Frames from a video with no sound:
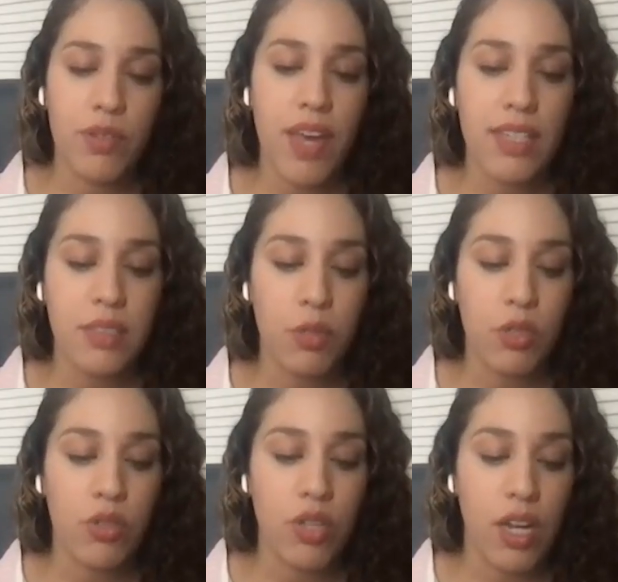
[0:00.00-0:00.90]
had some
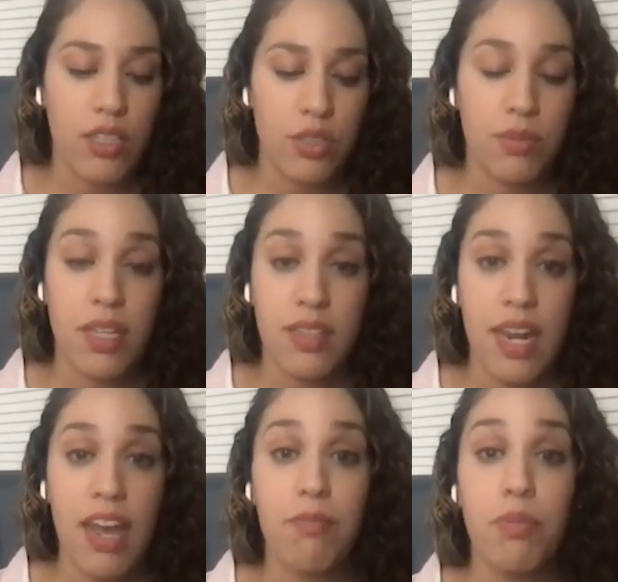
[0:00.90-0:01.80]
local COSH groups that
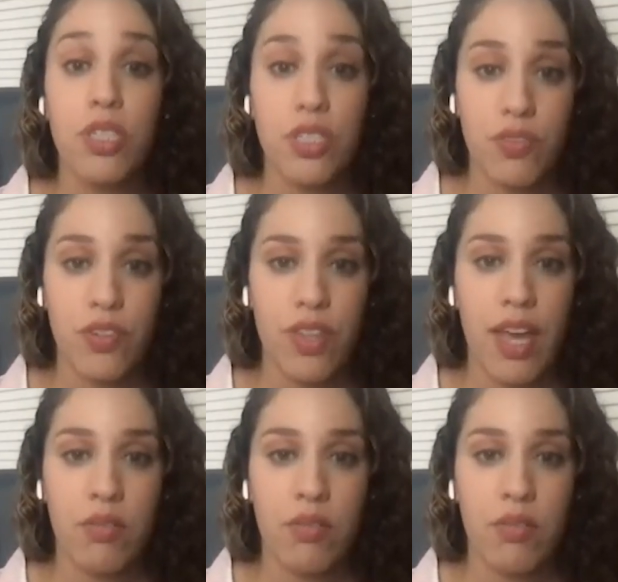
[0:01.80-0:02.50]
have pushed for that